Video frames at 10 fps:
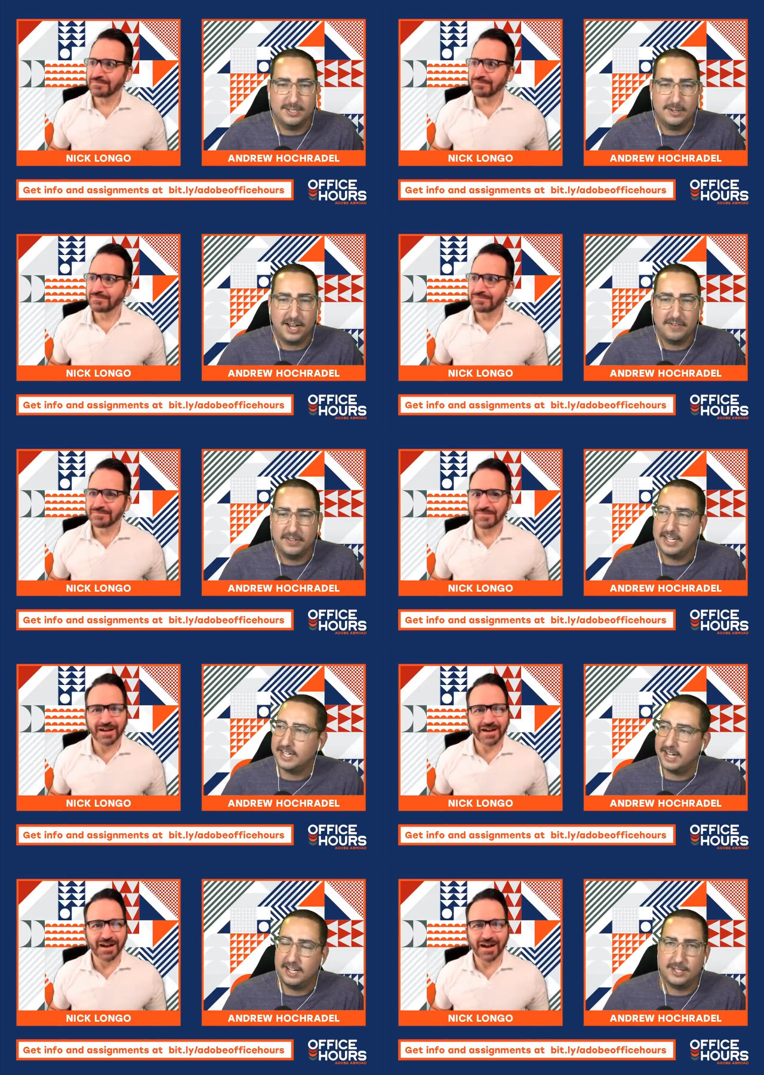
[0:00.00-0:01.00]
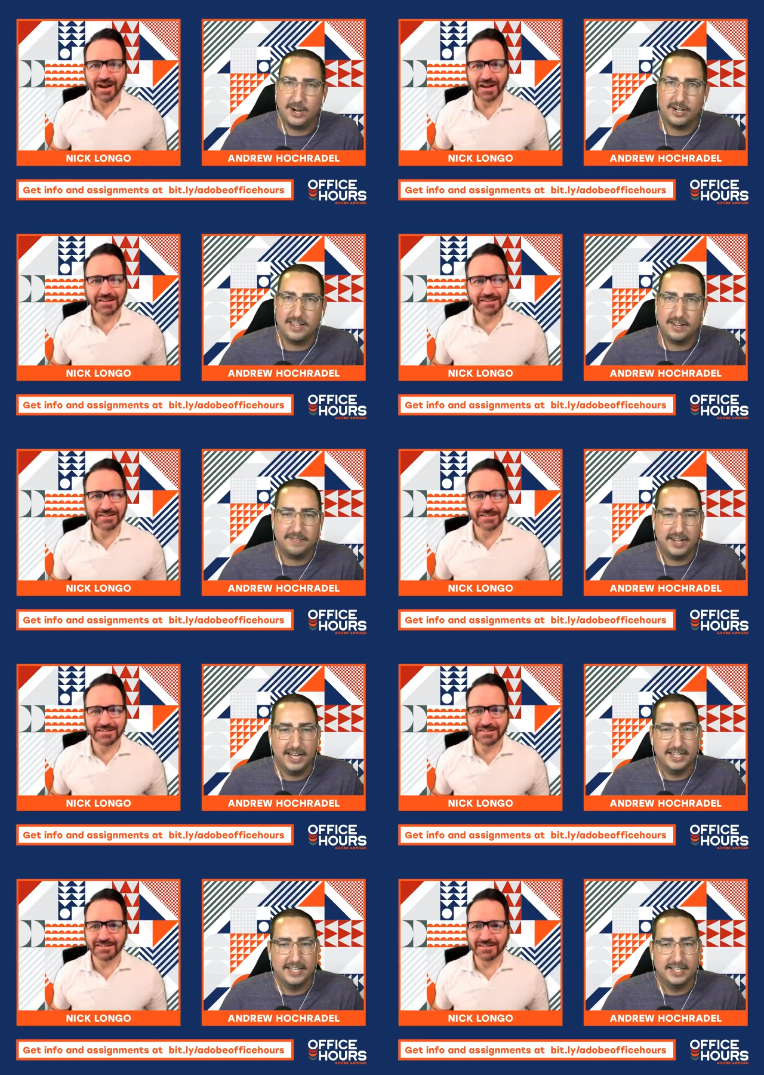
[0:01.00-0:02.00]
Speaker 1: you have like a dog in that
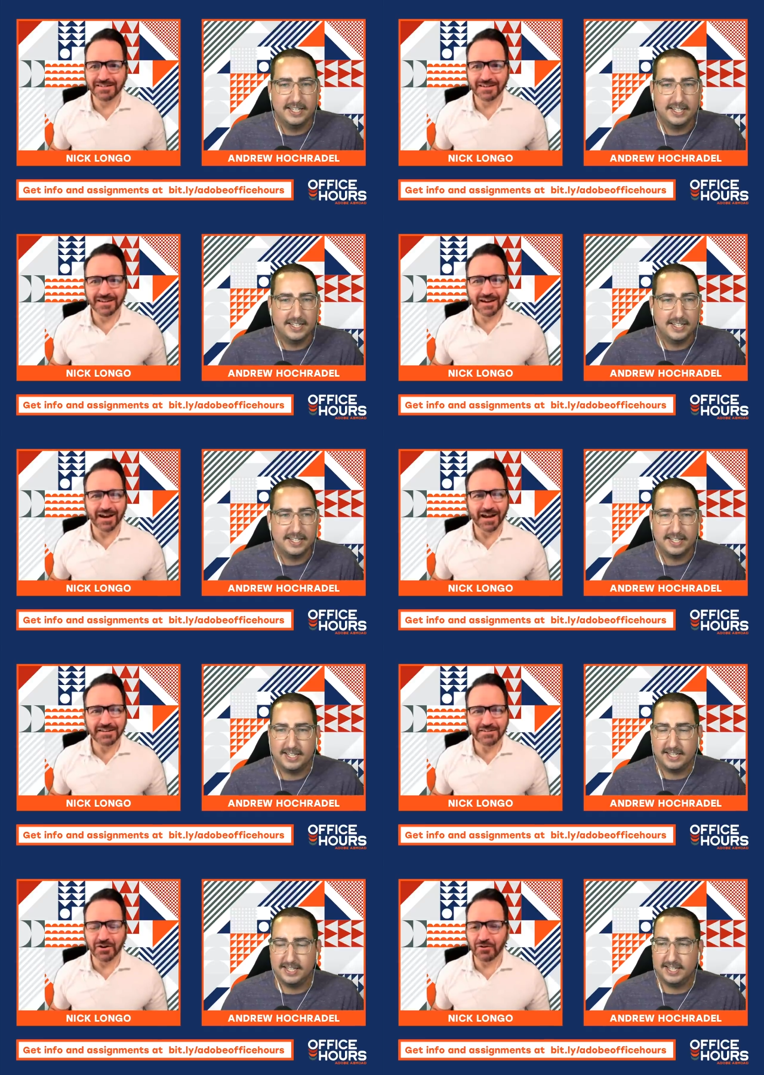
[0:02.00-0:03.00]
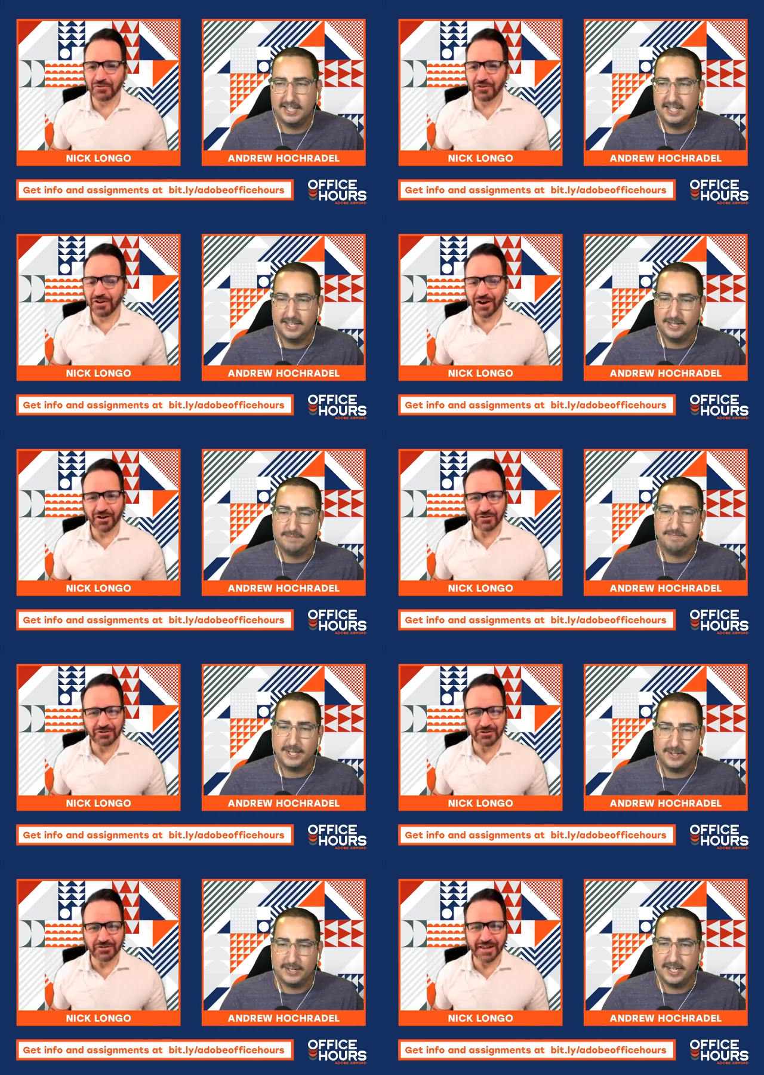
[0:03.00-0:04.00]
fight? I don't know,
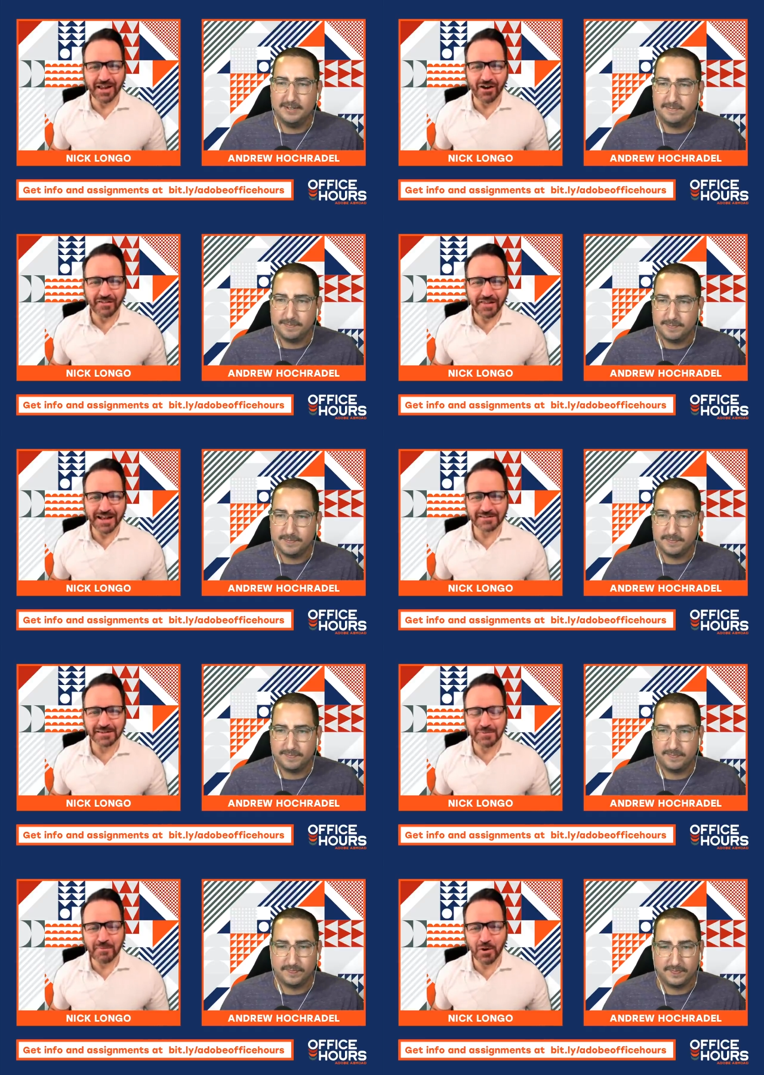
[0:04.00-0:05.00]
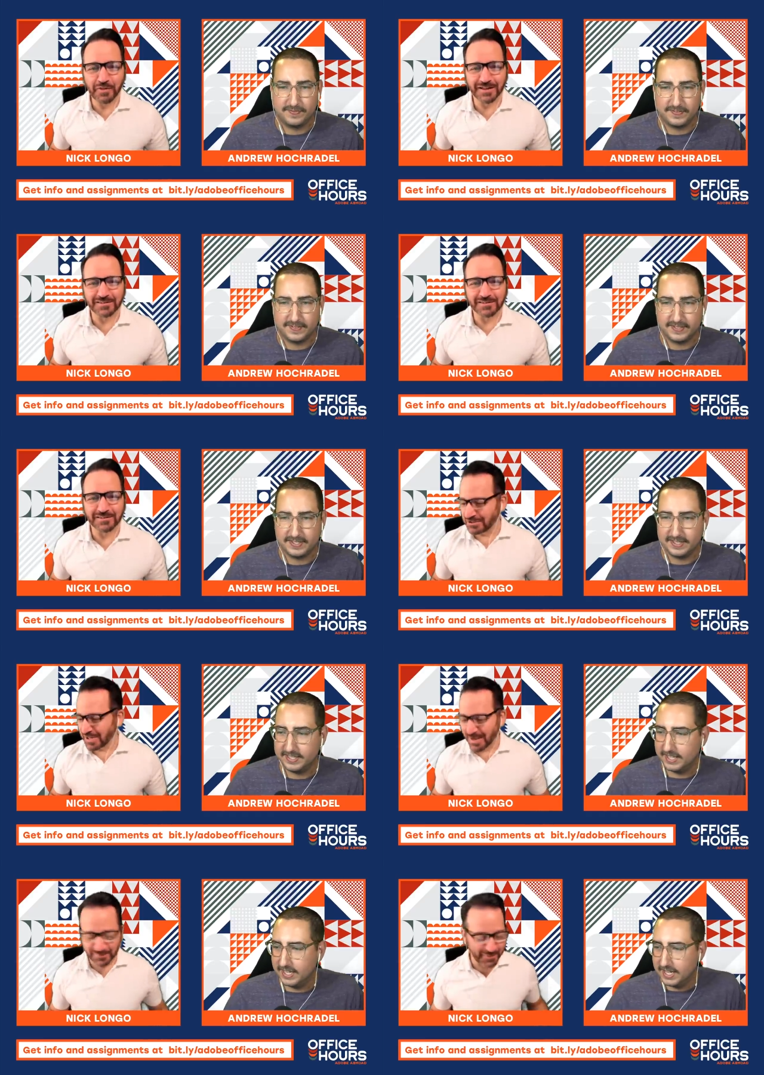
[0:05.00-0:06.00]
dude.
Speaker 2: Right. They both had some good
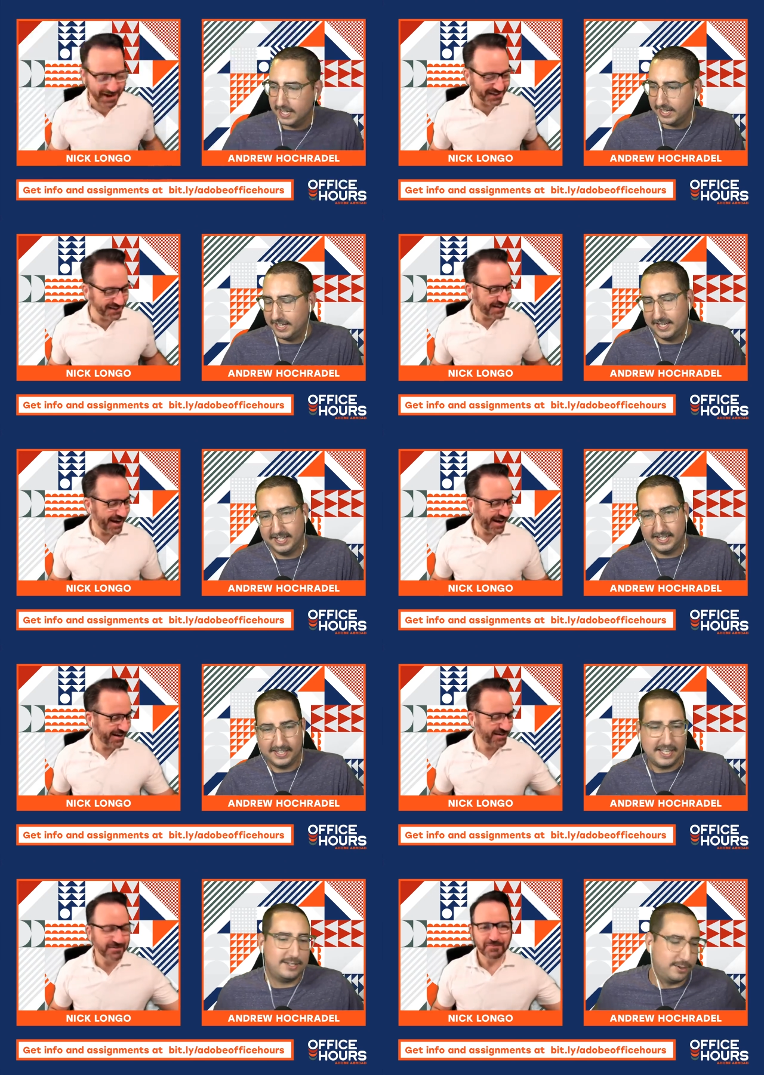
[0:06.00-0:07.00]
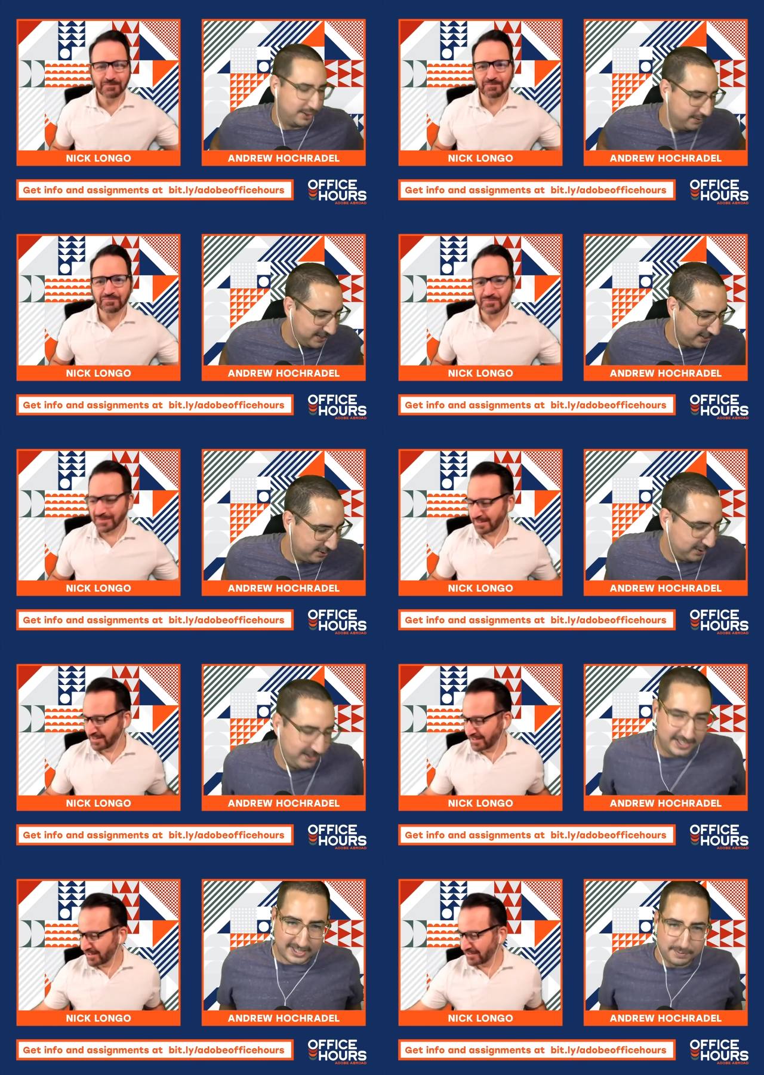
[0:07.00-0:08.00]
jams back in the day. That's true. That's
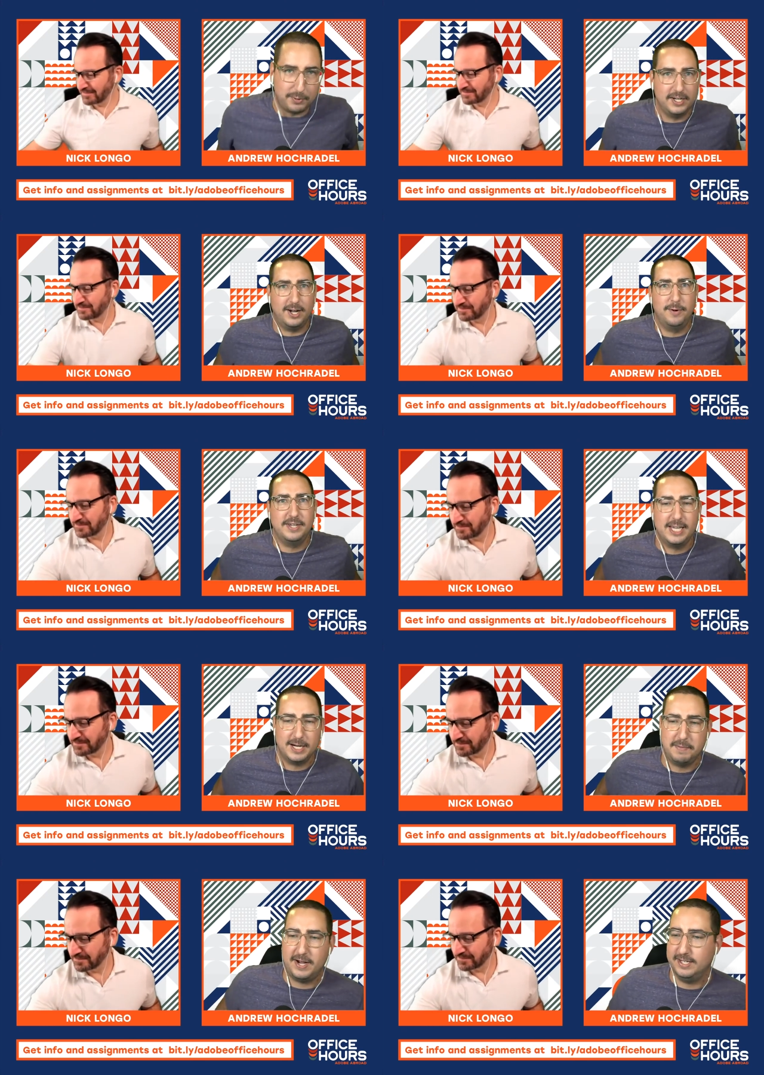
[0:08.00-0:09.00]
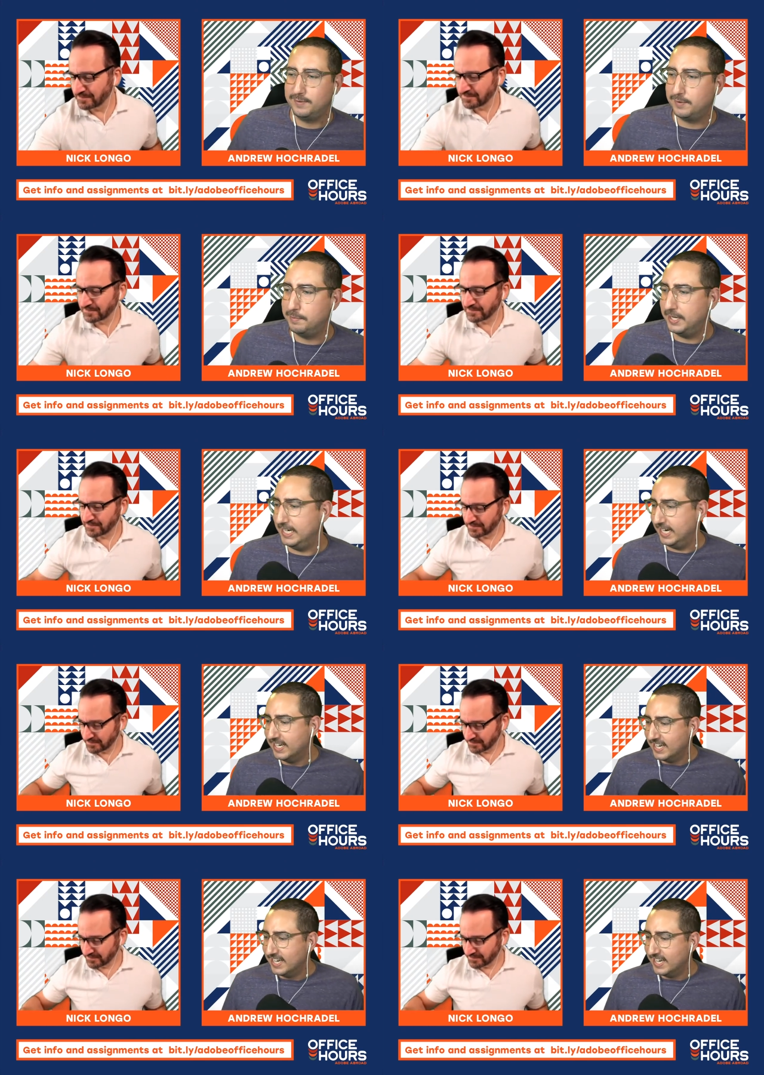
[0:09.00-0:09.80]
true.
Speaker 1: And at this point, all we care about is Free Britney.